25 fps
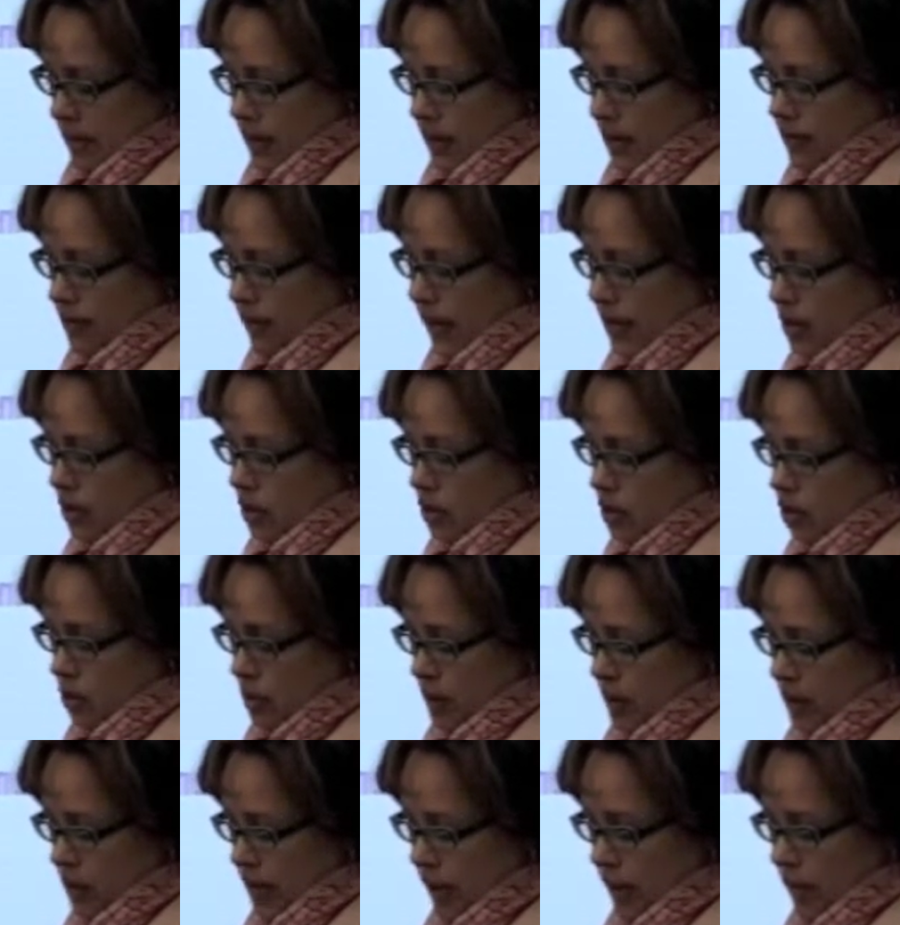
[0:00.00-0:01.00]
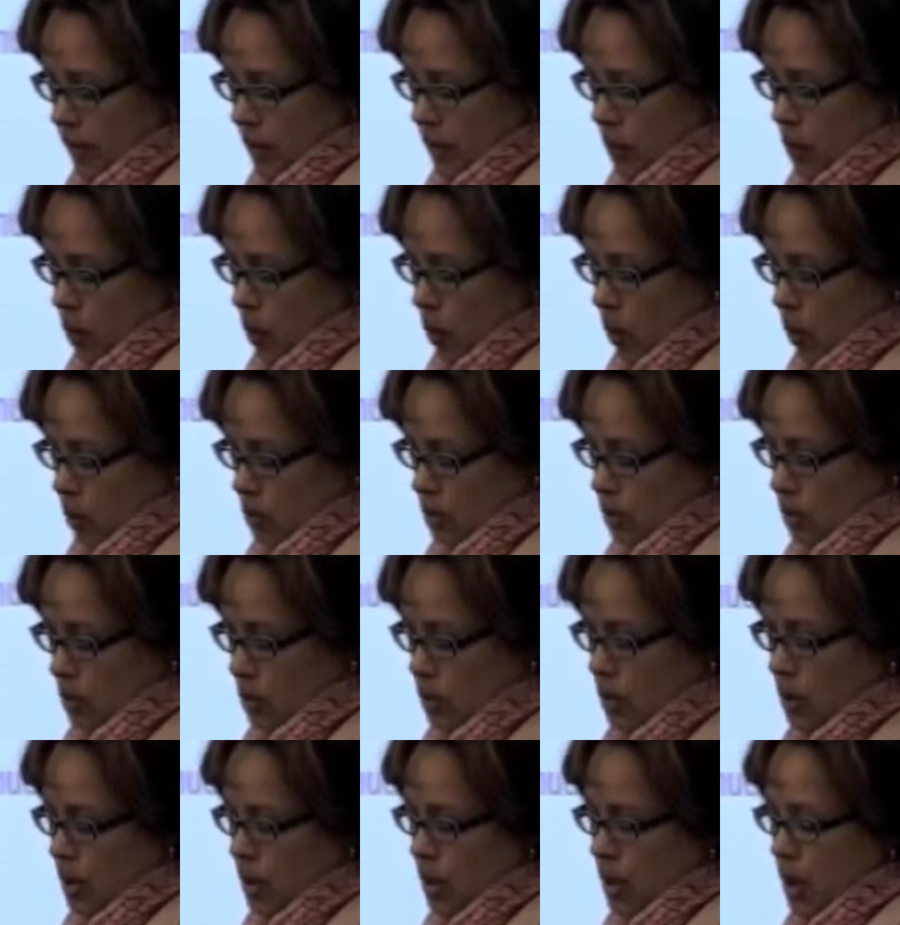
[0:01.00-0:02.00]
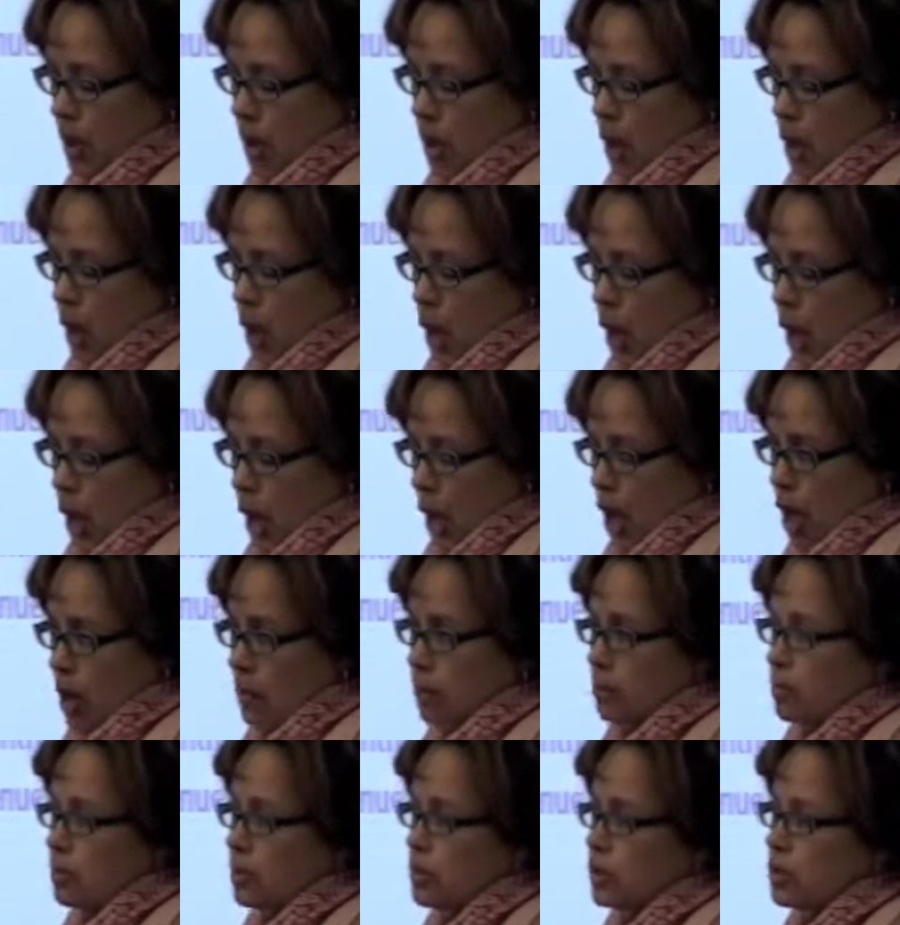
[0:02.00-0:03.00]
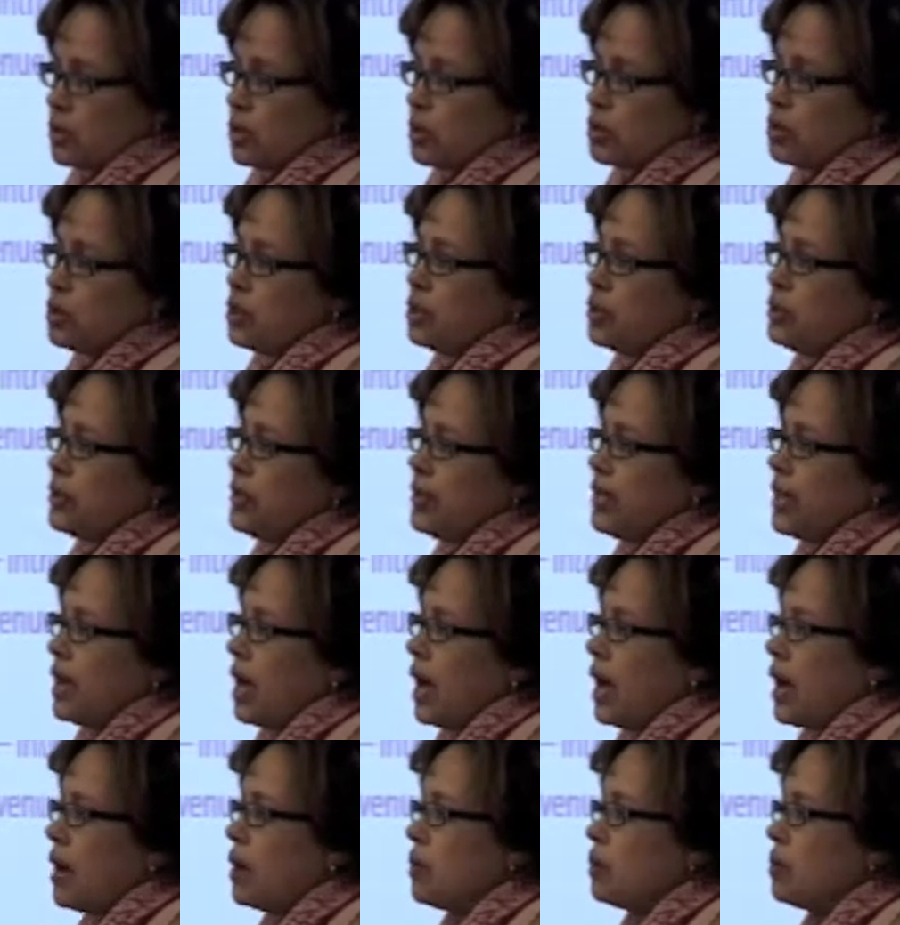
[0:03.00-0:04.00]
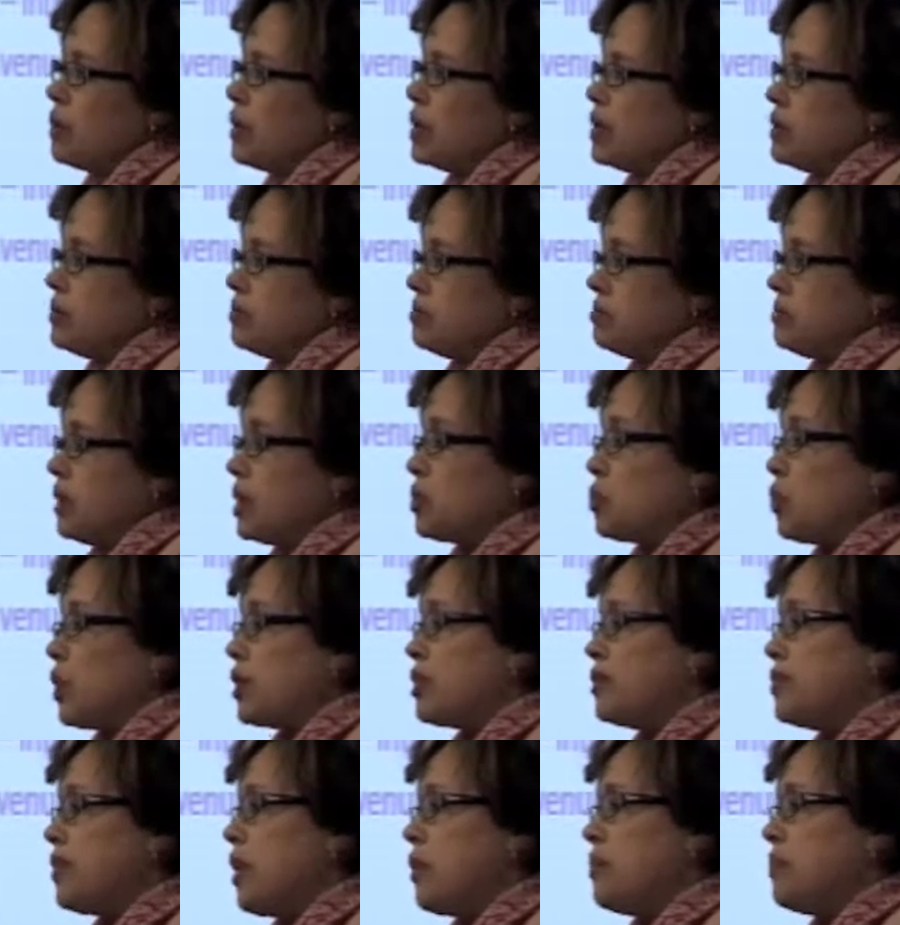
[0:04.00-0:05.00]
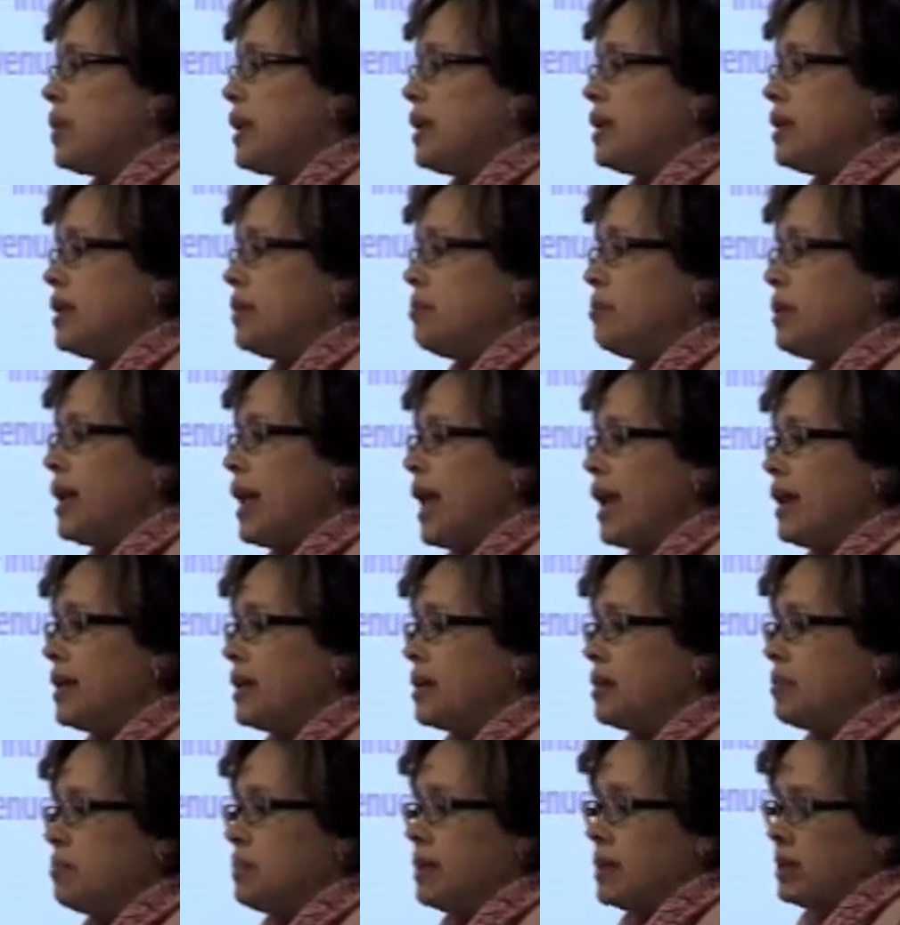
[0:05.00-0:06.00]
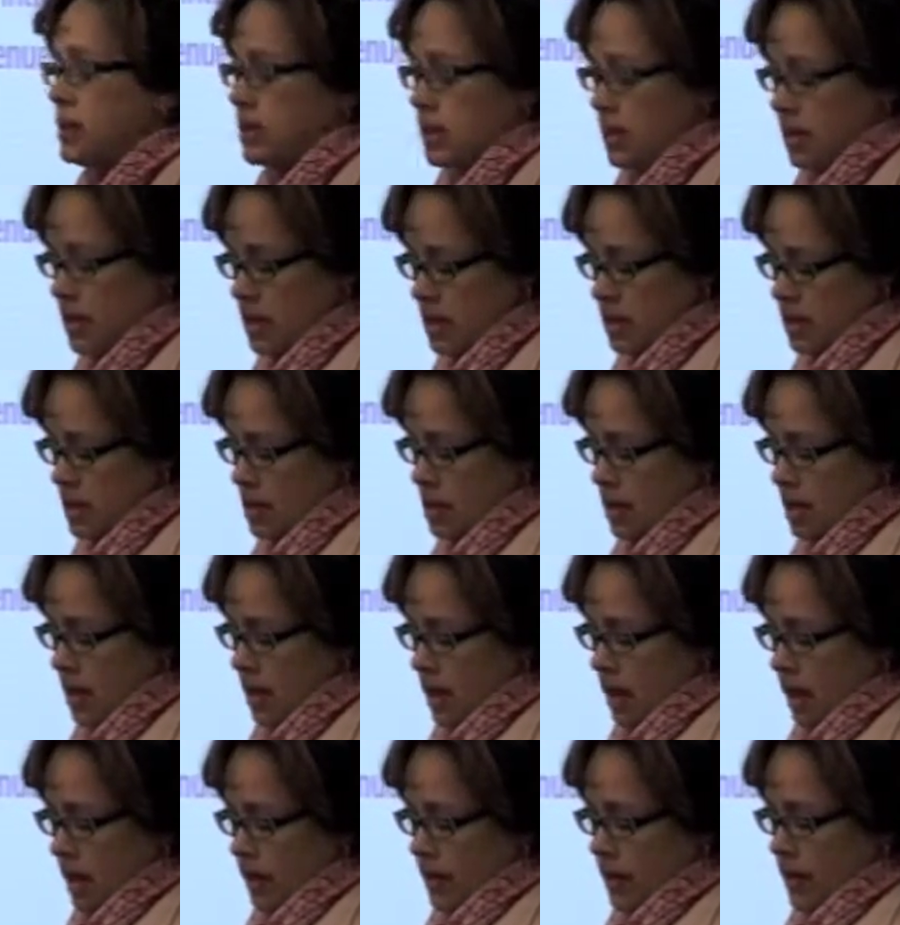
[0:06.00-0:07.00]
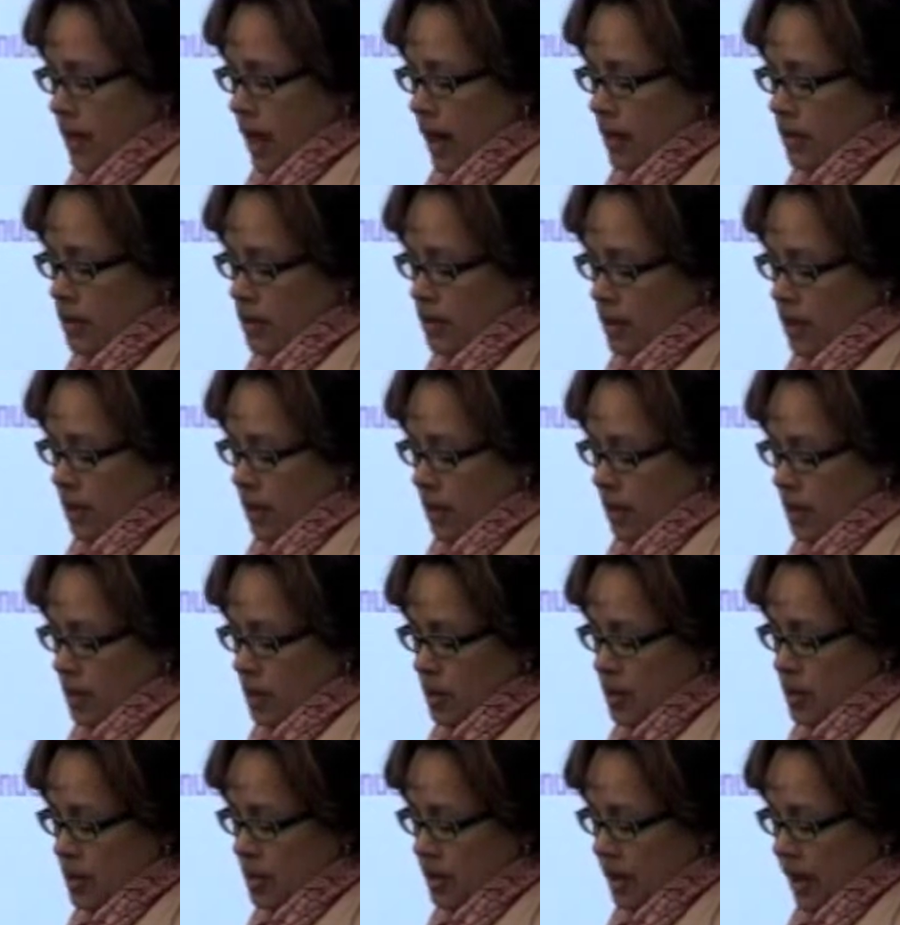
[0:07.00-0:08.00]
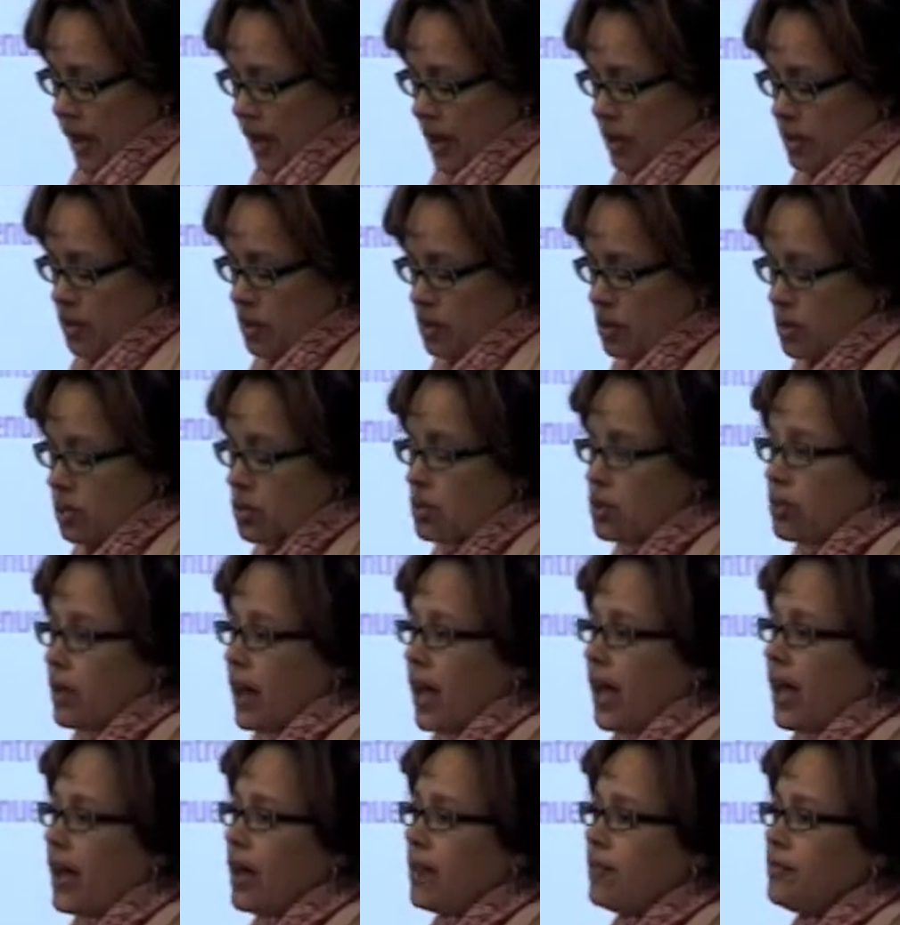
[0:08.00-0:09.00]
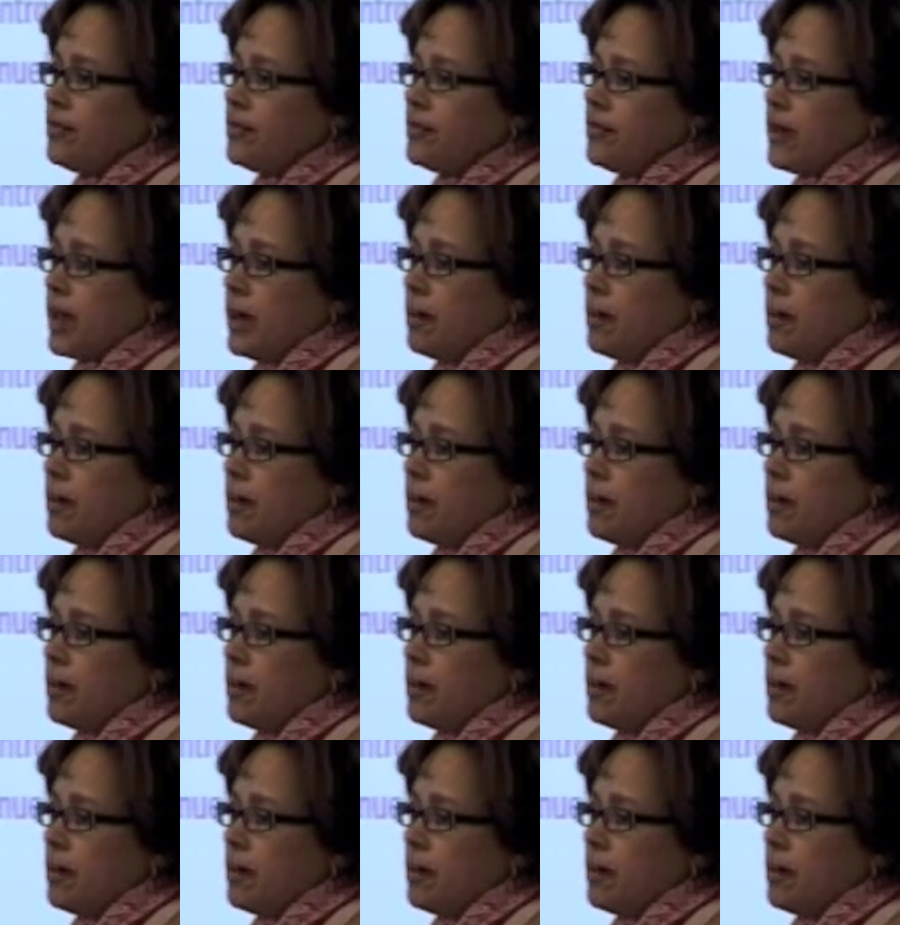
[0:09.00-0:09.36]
invited to attend the course. So during one of our many planning meetings, the idea was raised to have